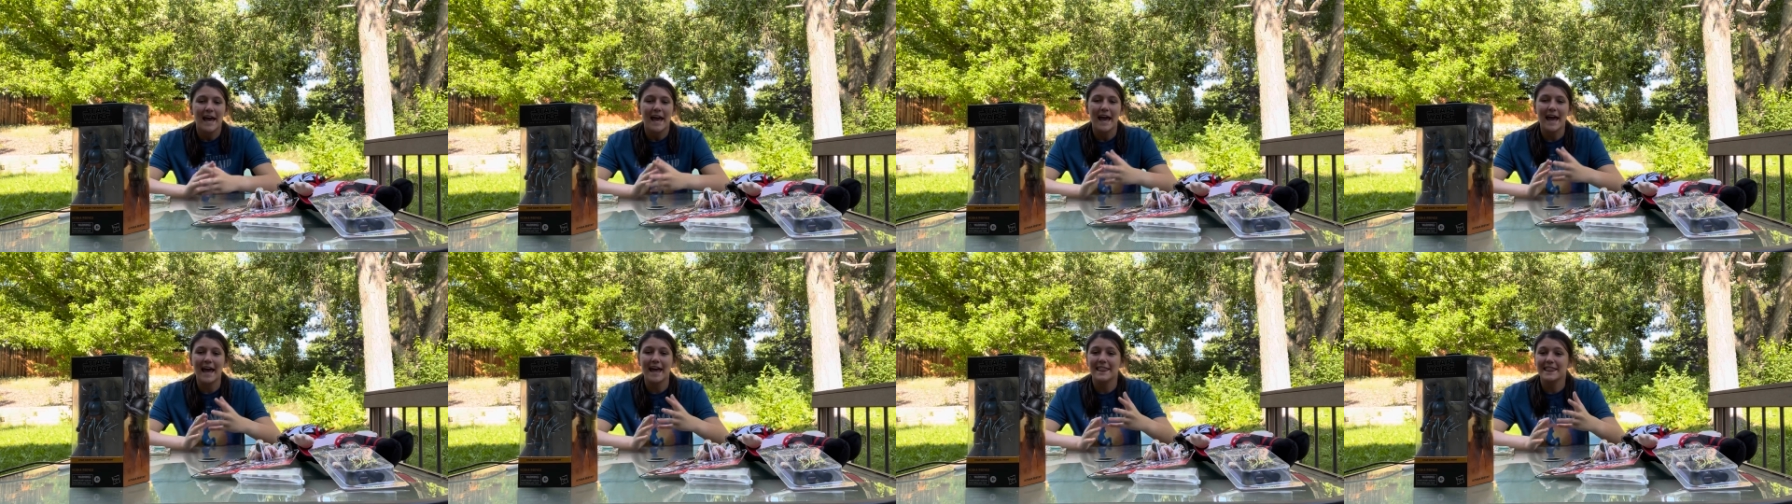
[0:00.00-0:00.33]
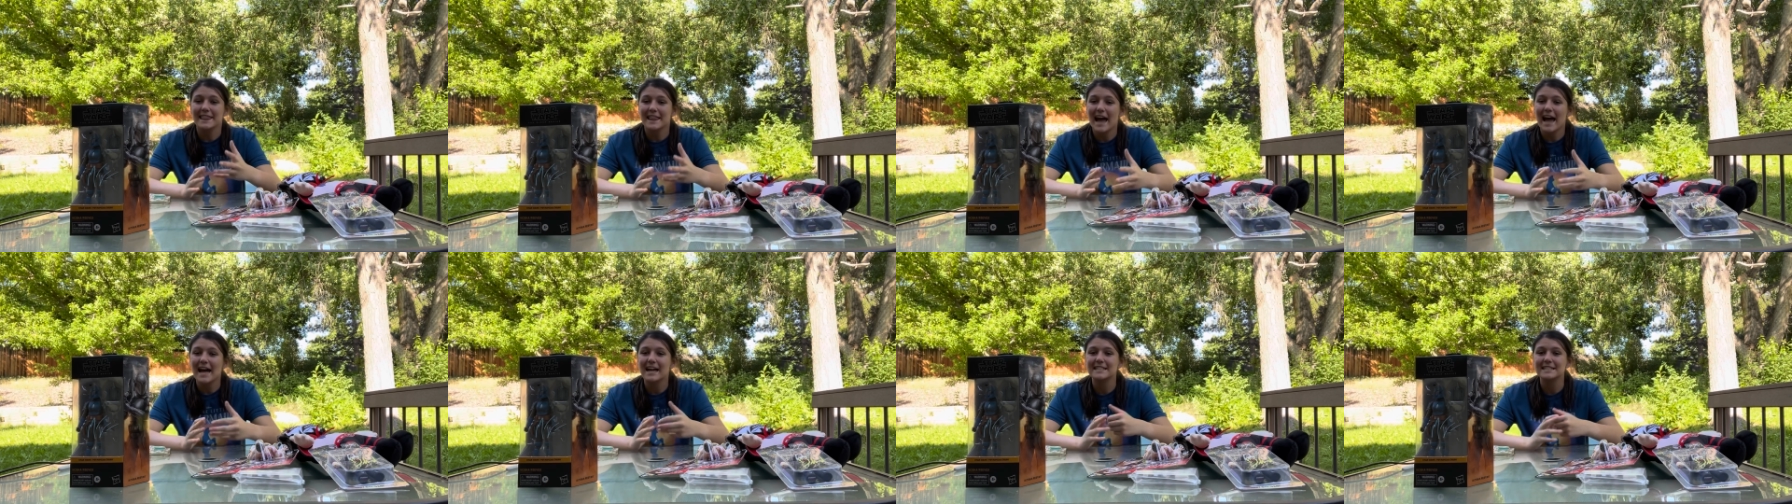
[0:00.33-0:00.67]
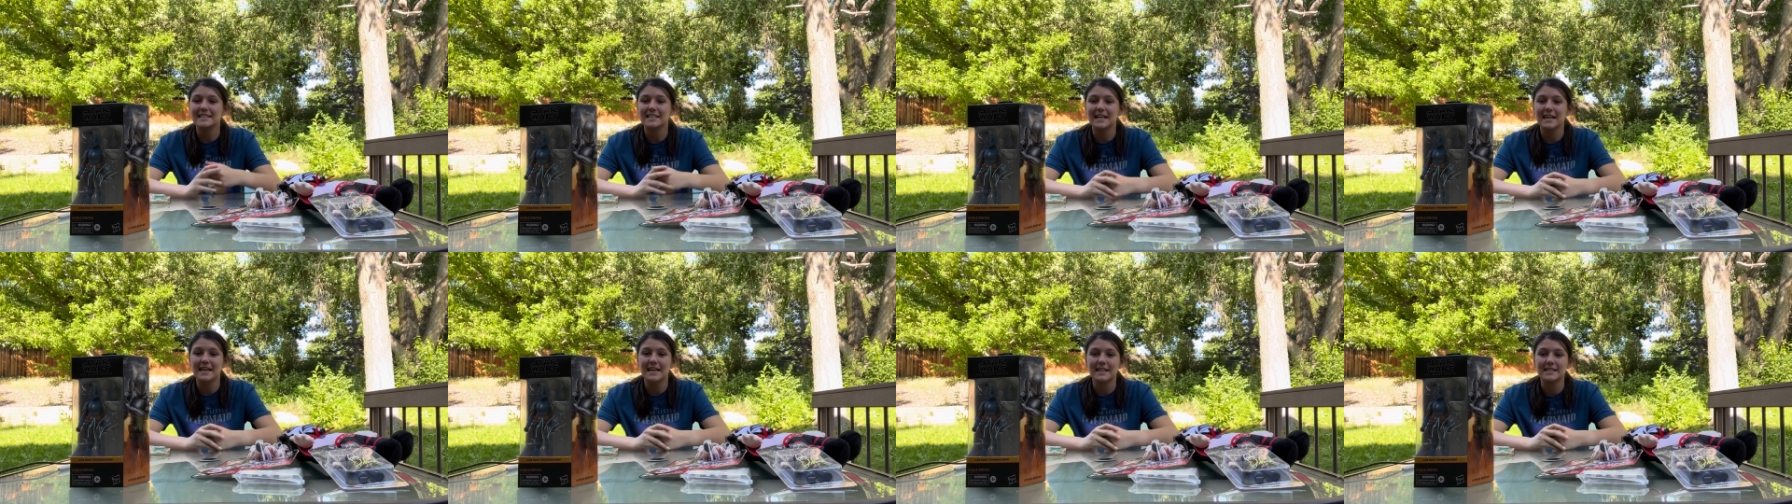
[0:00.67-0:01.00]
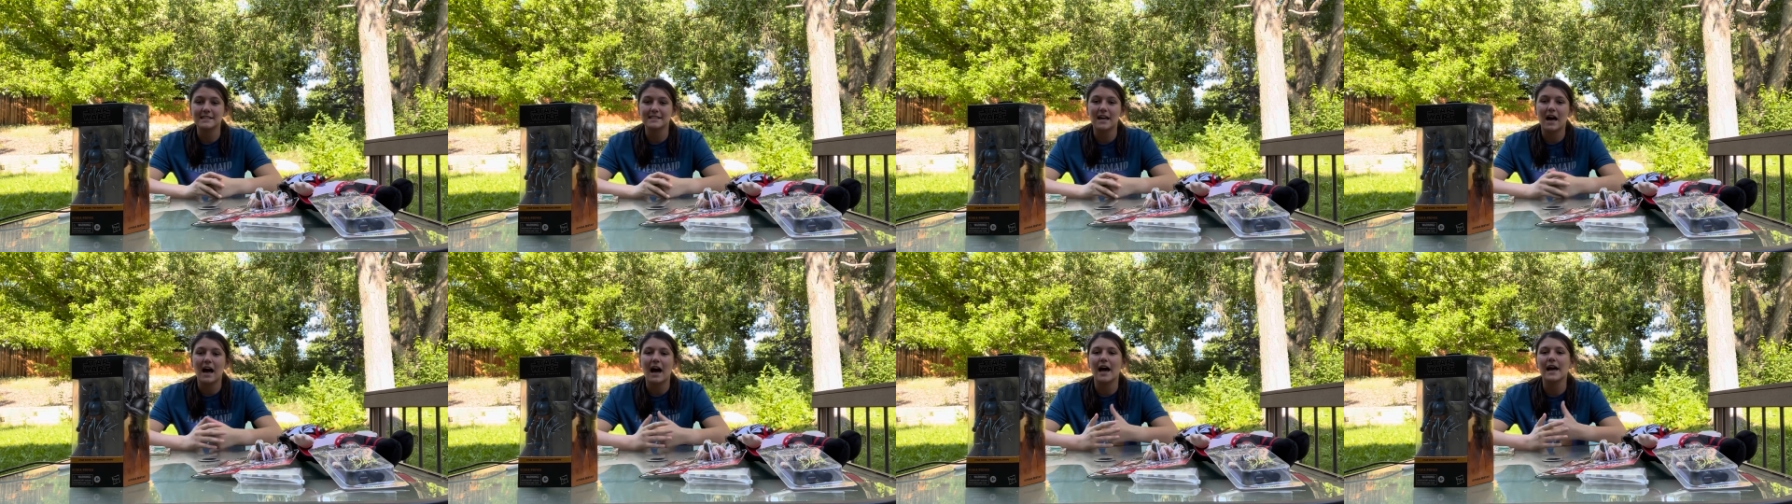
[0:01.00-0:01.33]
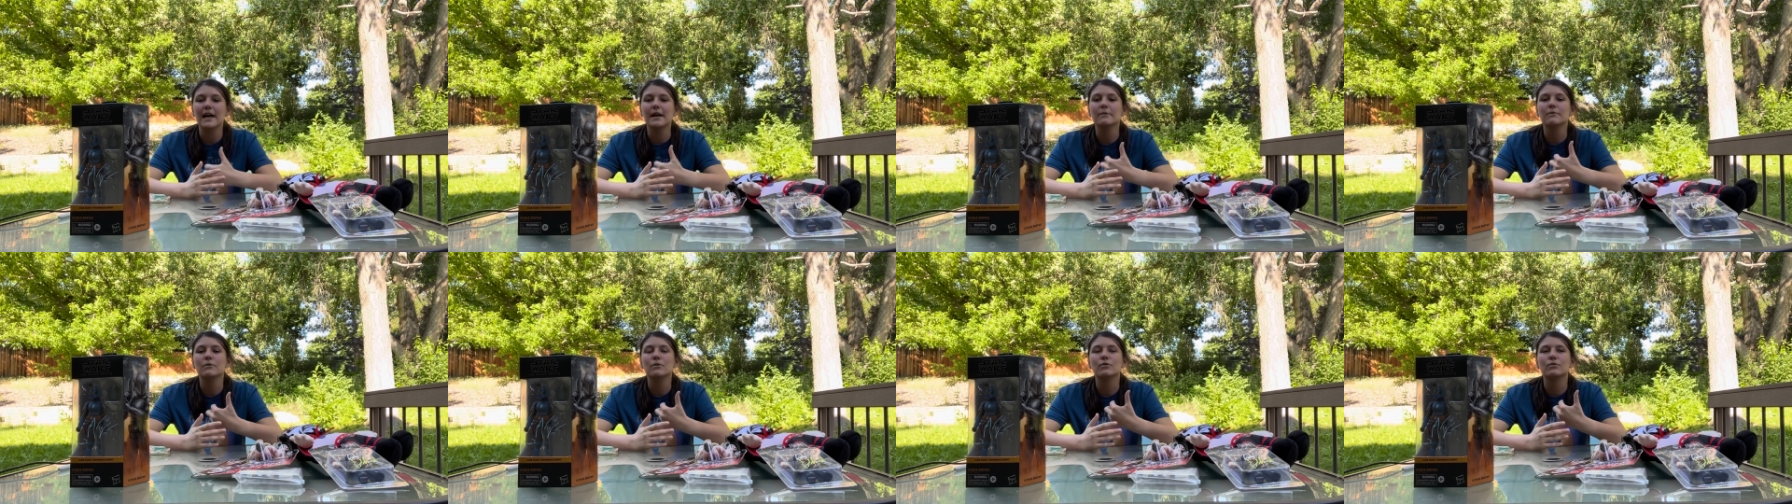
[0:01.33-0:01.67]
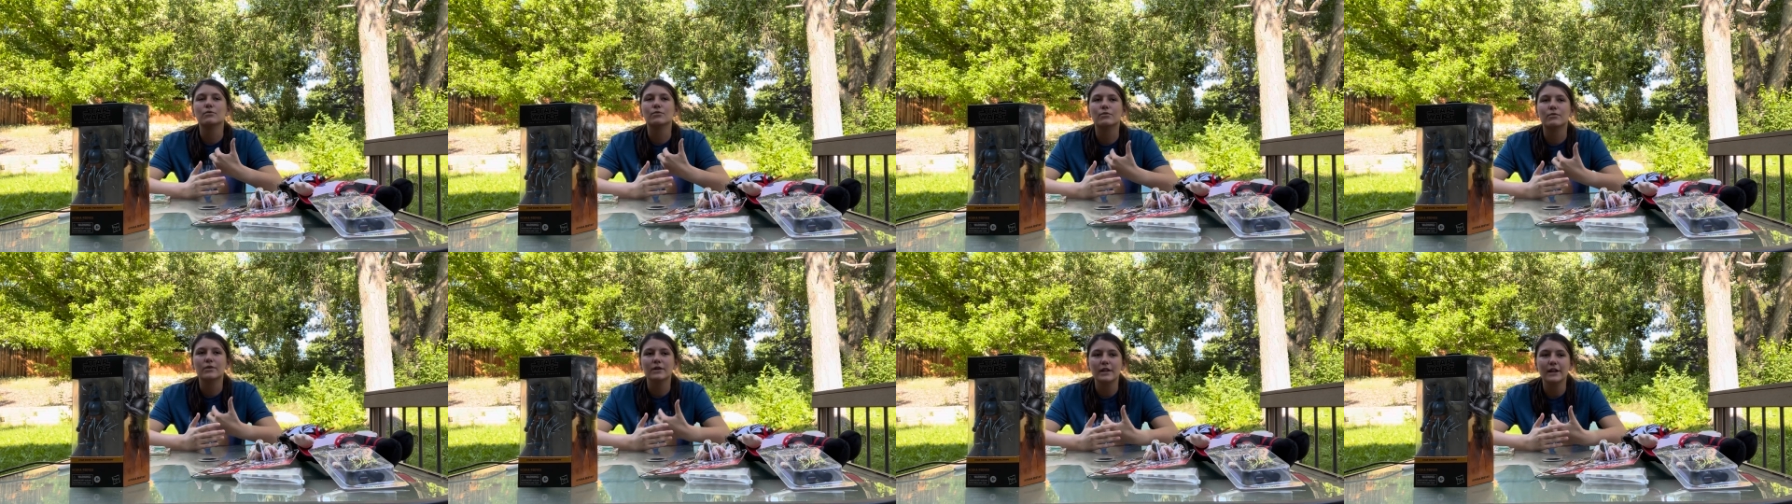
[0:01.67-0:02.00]
and that is I
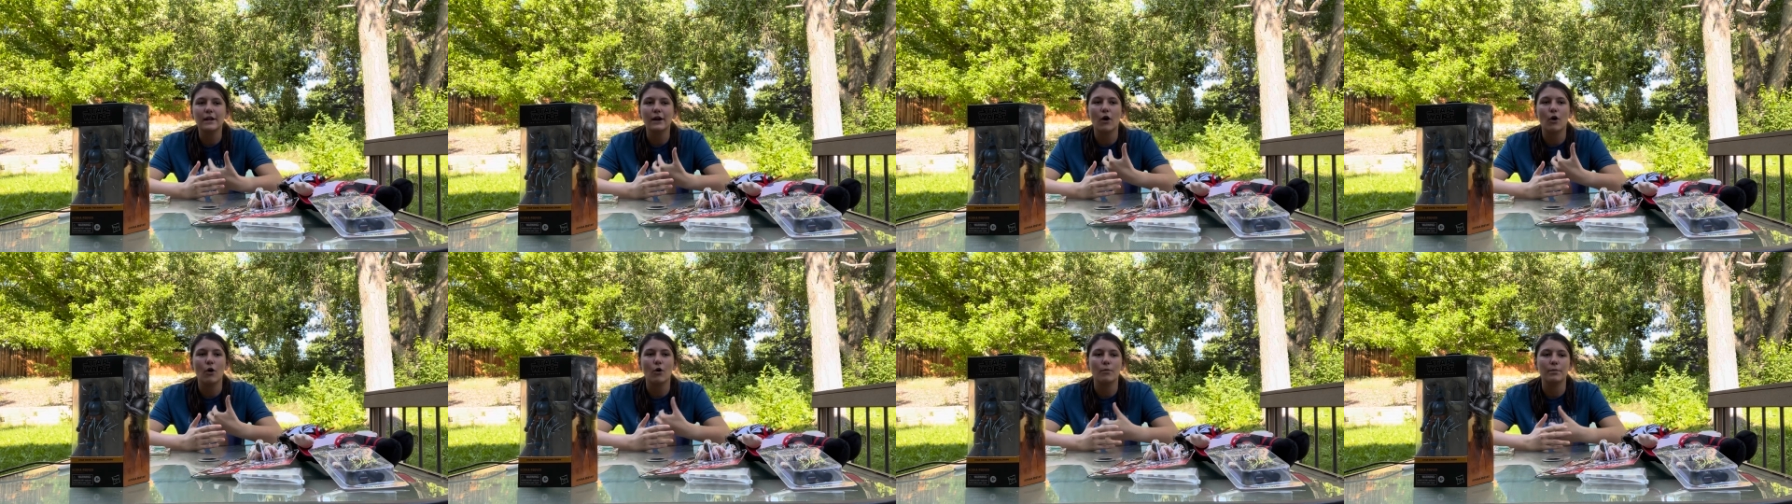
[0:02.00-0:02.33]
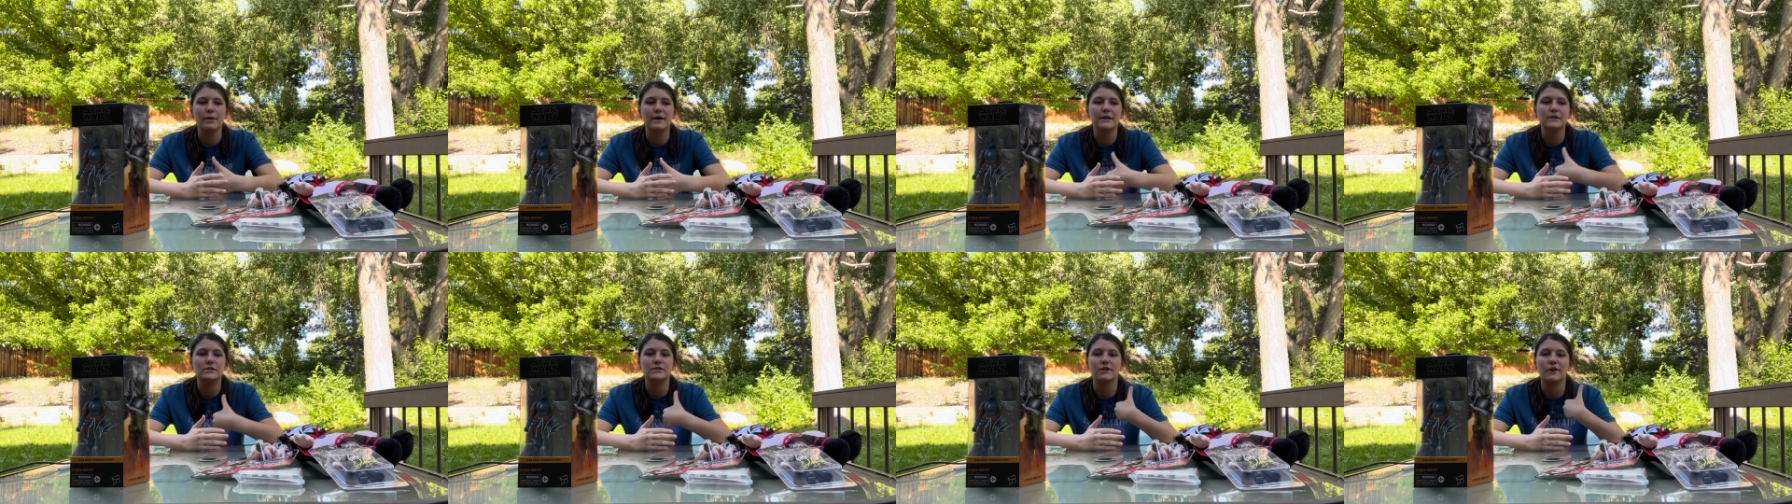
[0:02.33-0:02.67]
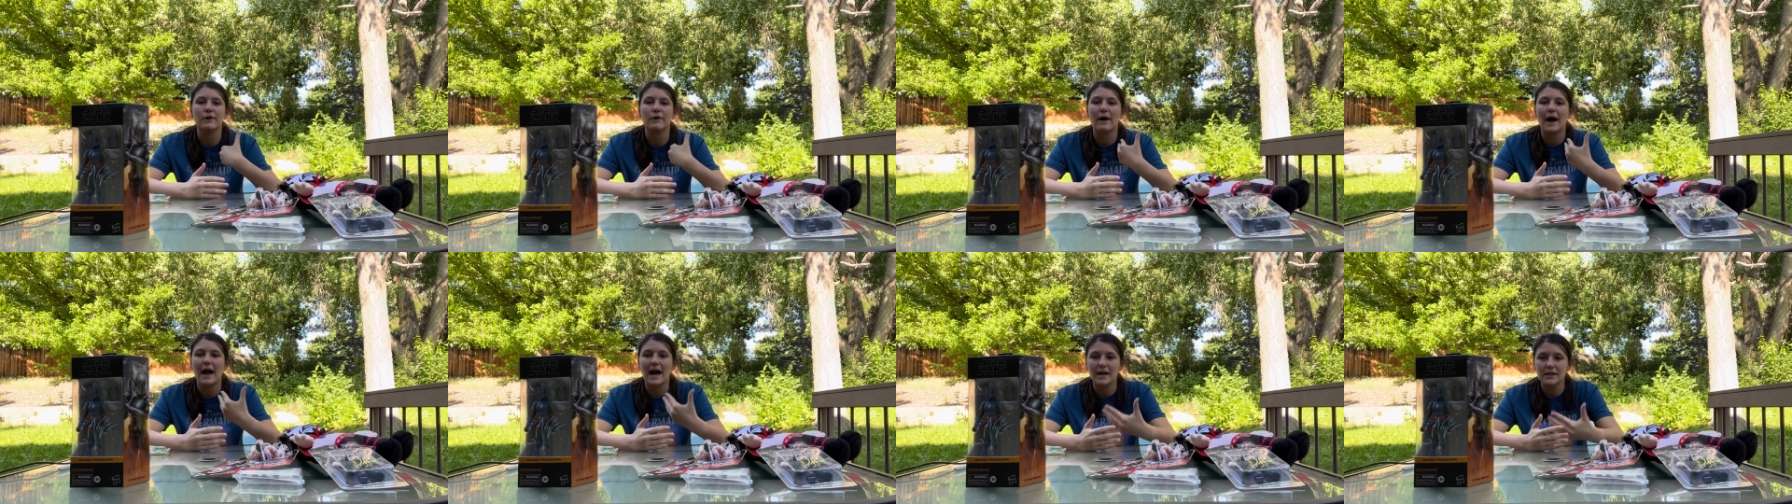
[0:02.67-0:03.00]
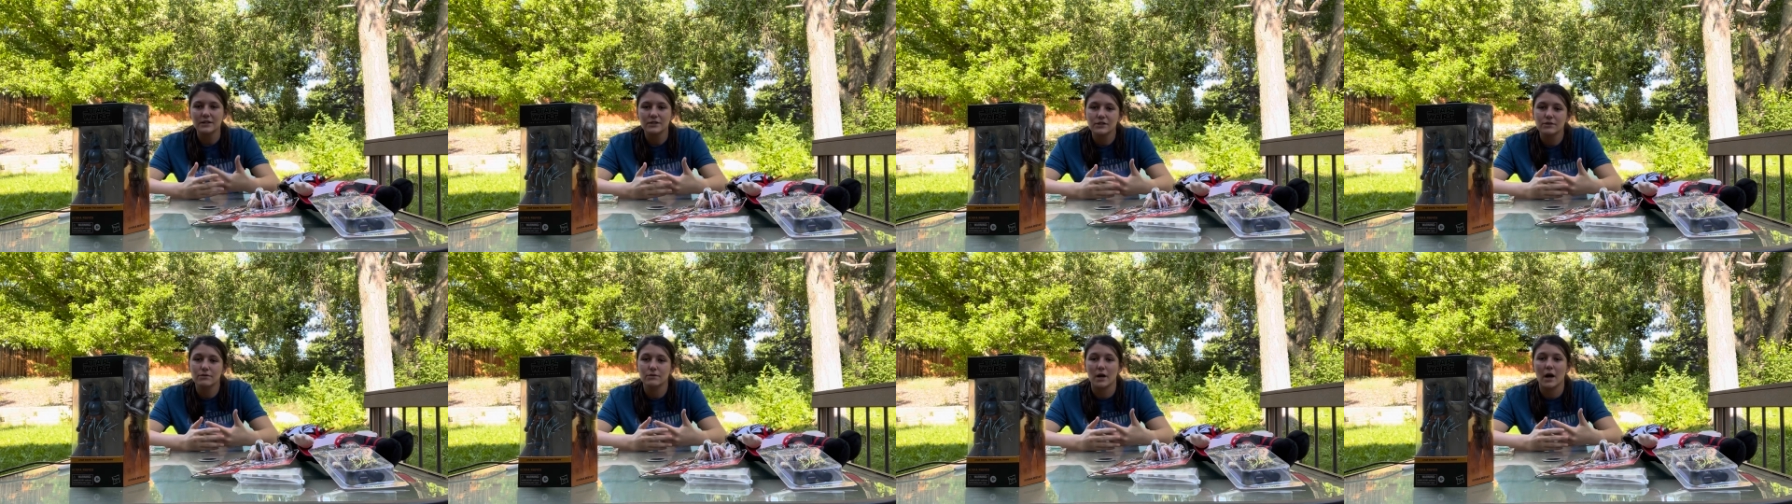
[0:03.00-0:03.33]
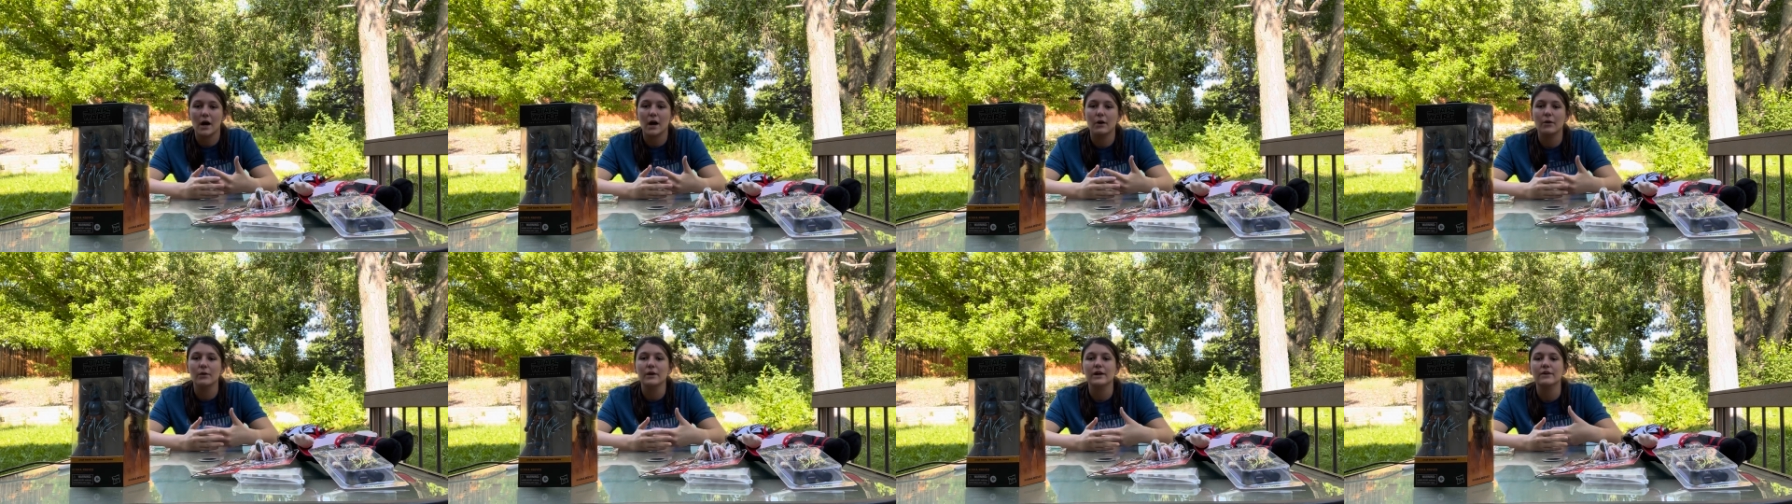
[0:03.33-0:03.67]
am really hoping, so as you know,